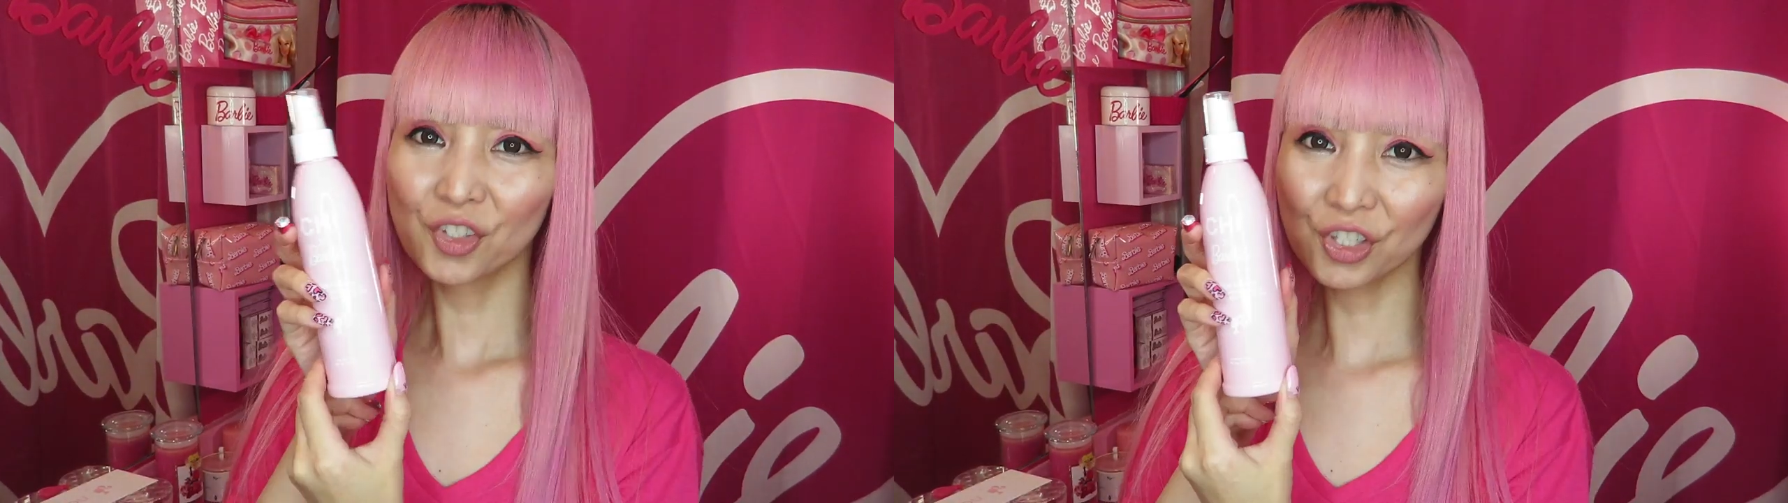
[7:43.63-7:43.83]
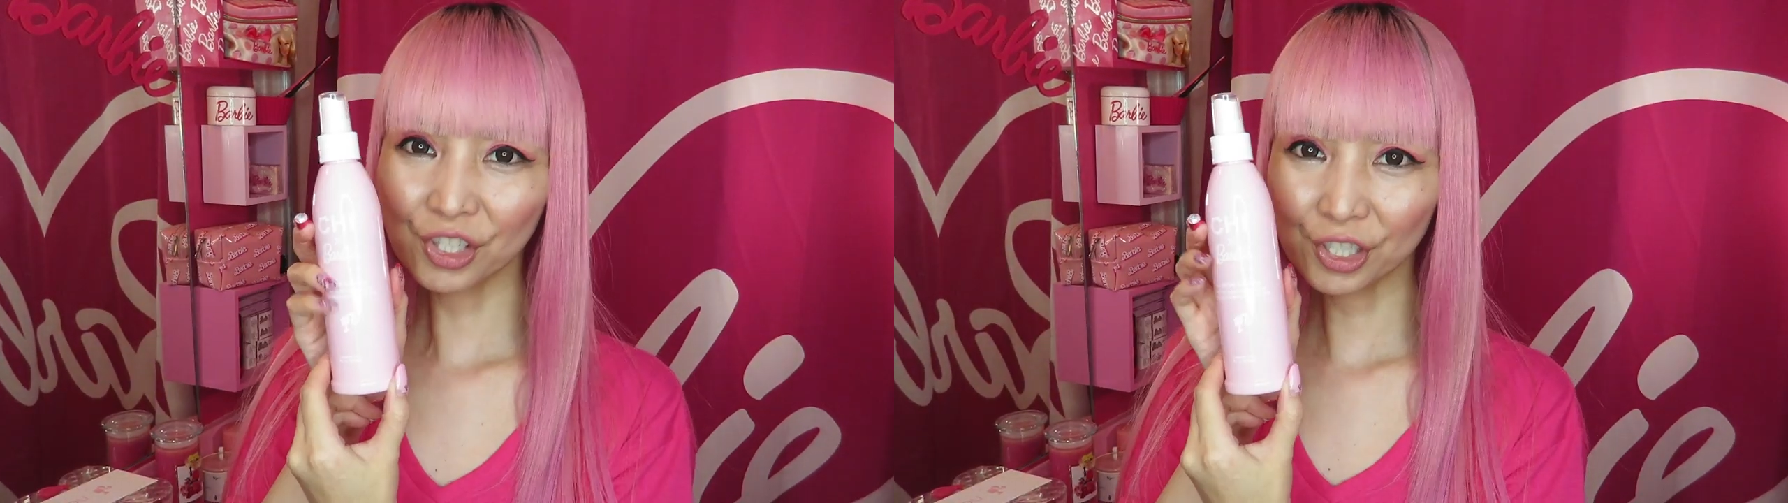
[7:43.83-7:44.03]

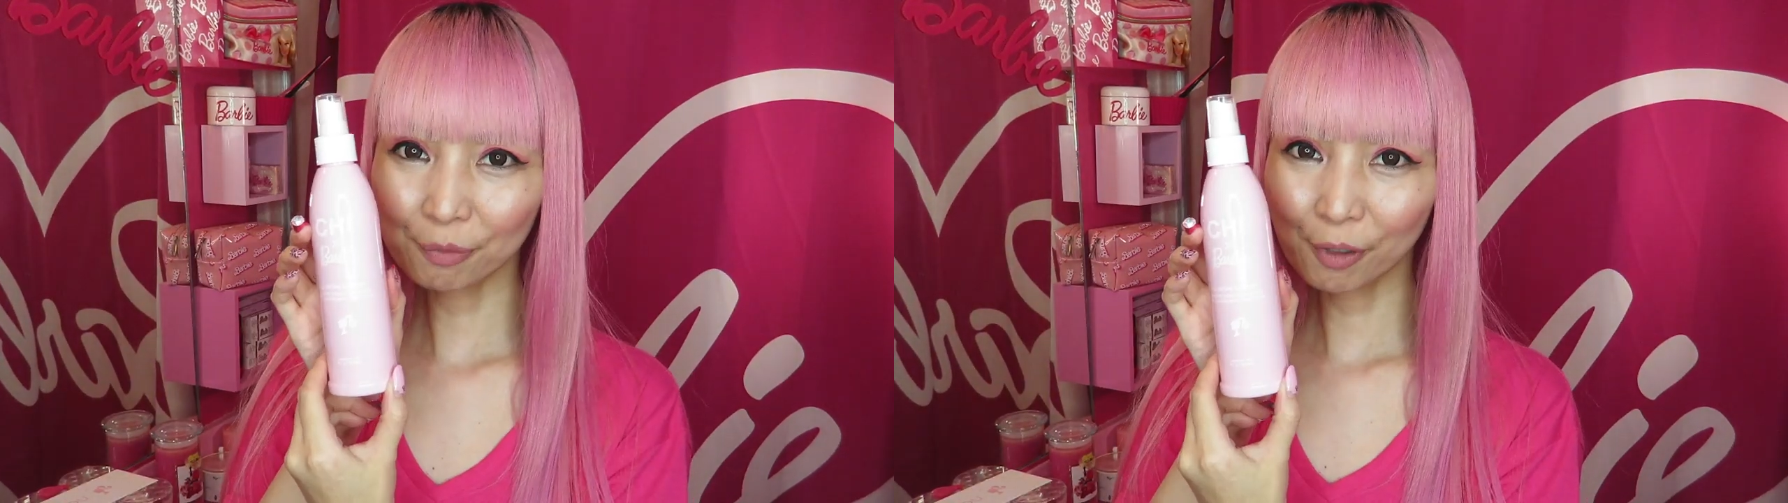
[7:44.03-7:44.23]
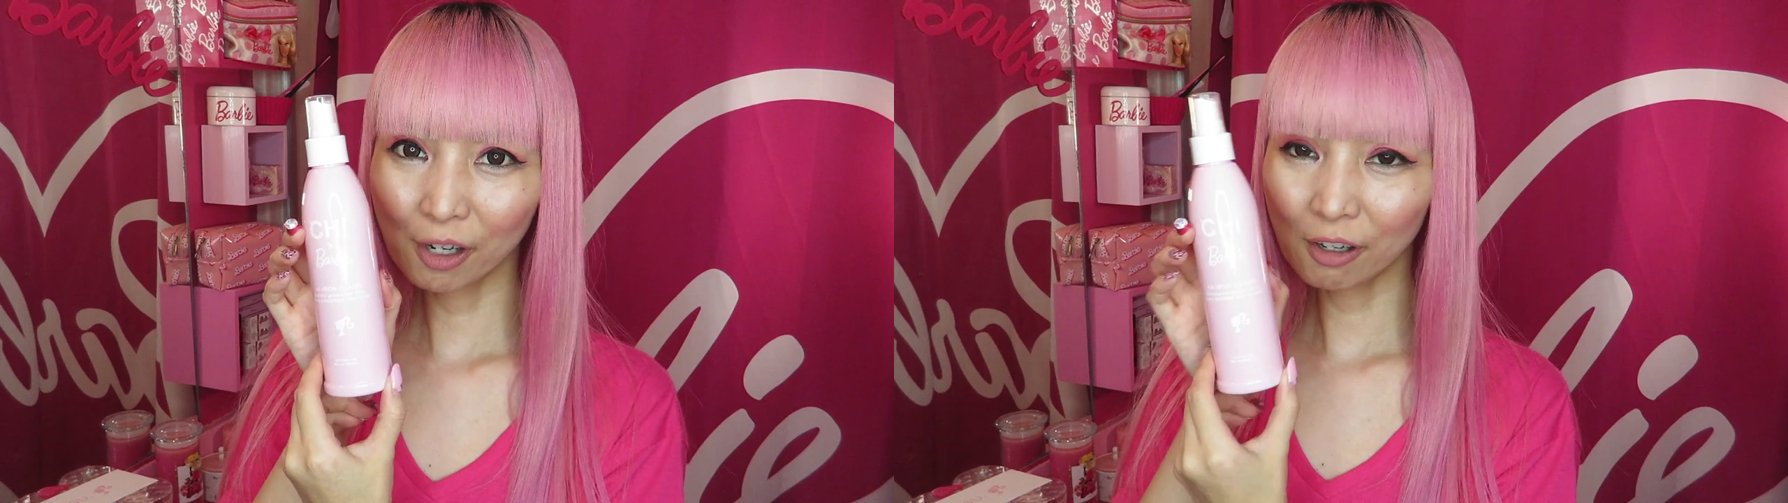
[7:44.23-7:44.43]

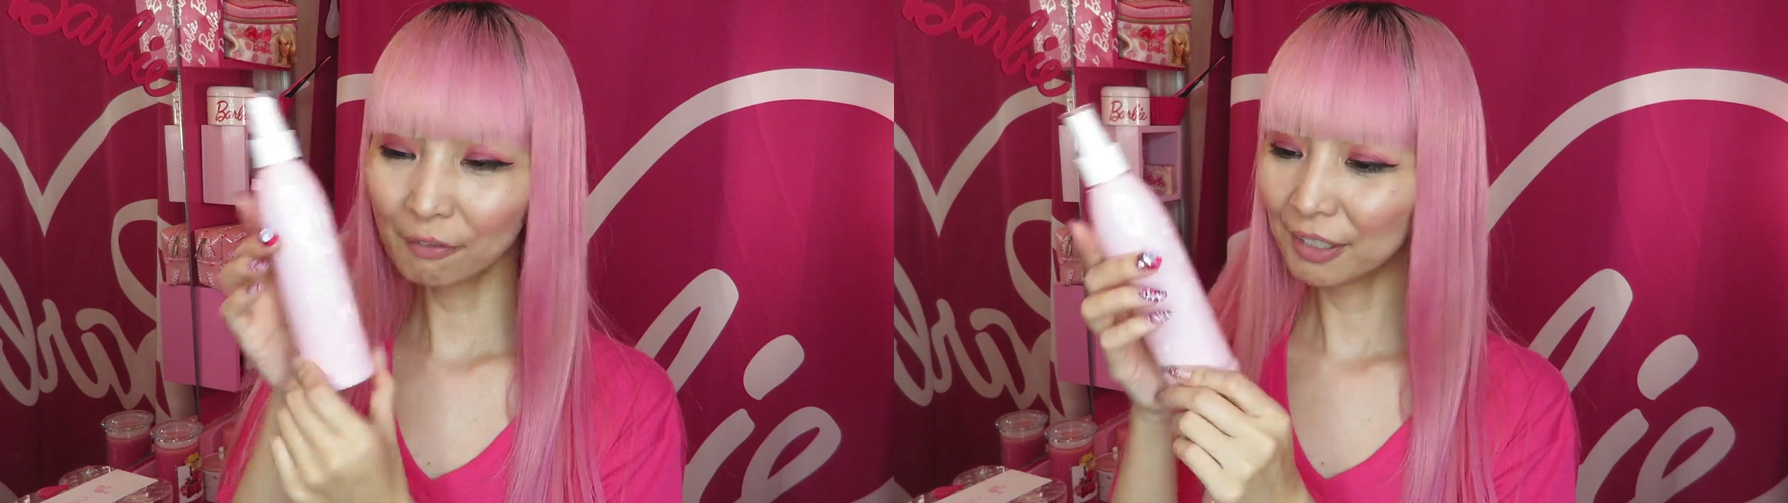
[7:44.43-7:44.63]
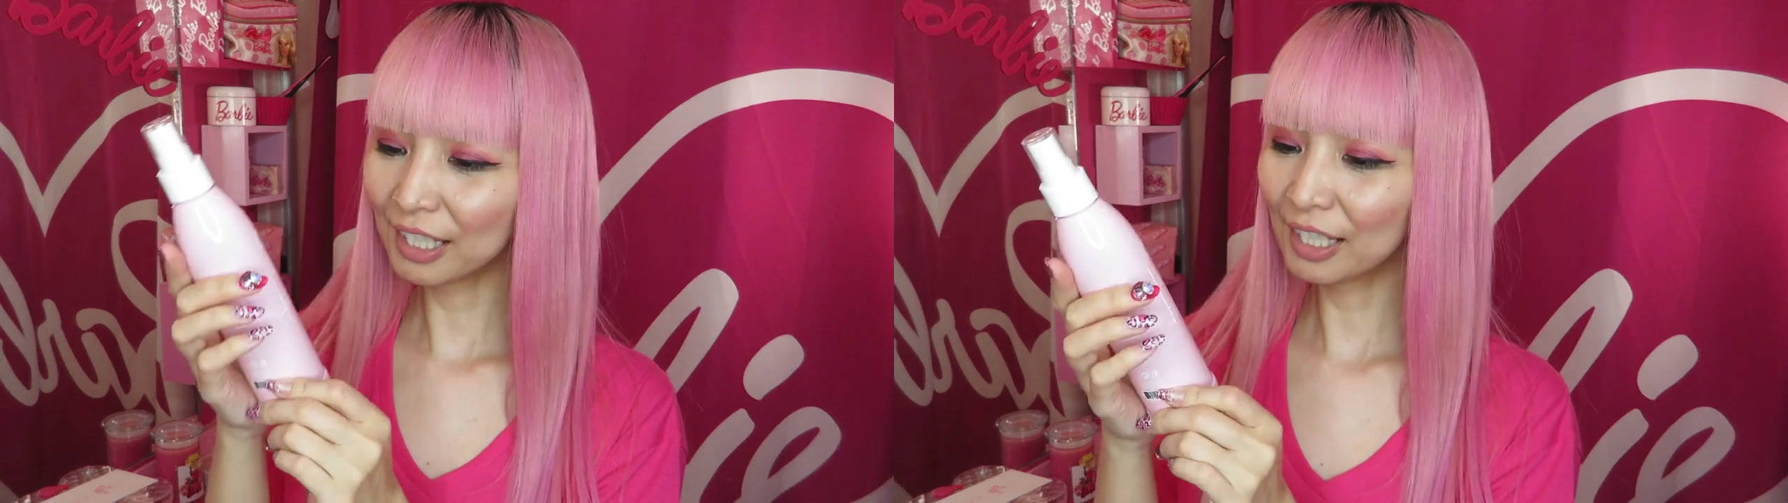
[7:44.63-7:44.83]
Chi
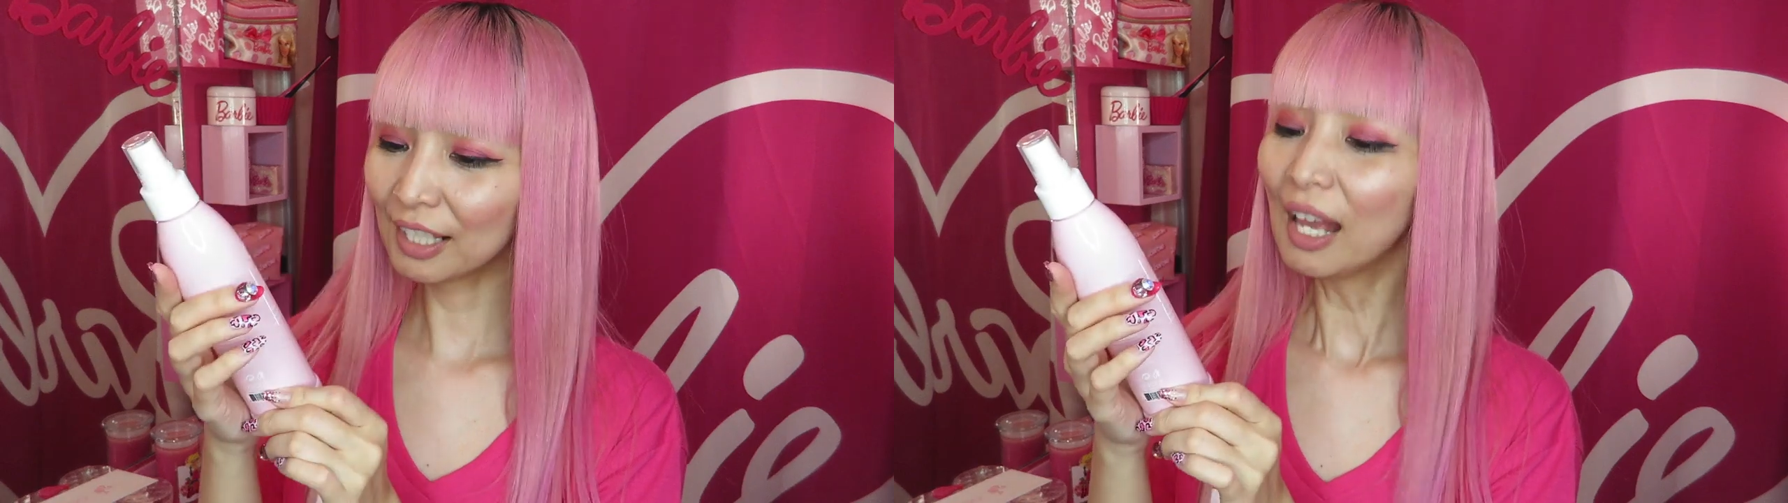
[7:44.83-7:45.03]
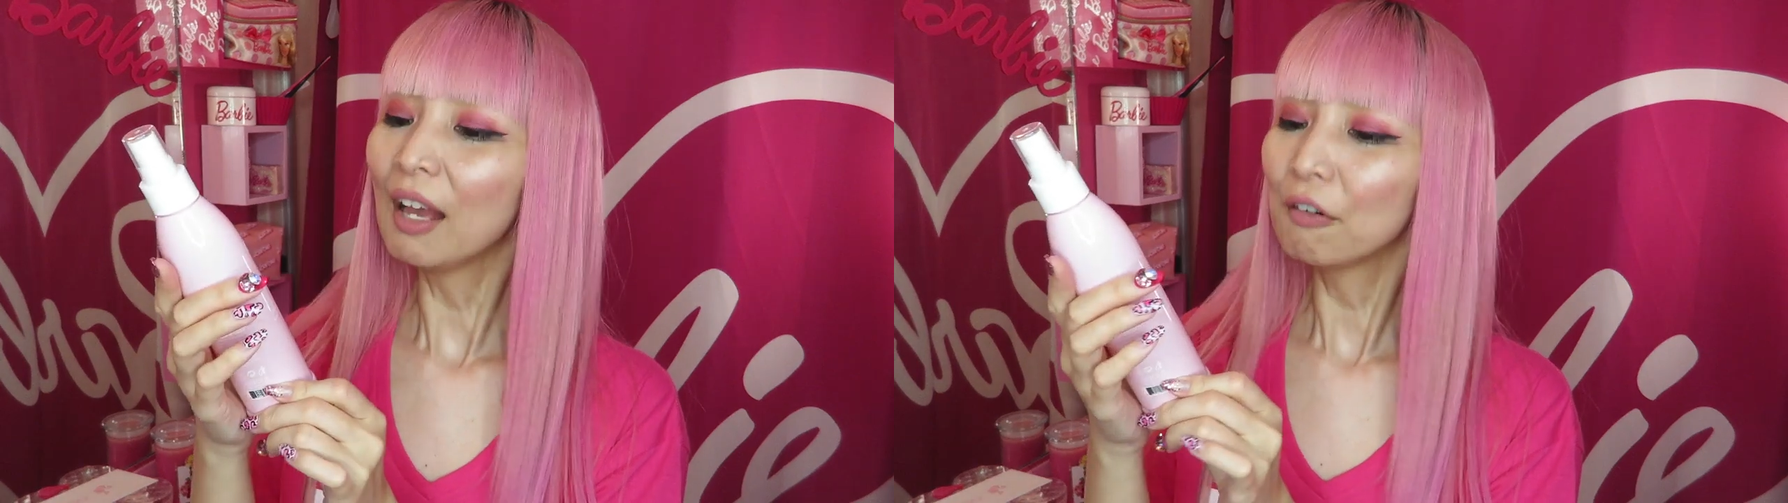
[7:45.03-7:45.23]
Barbie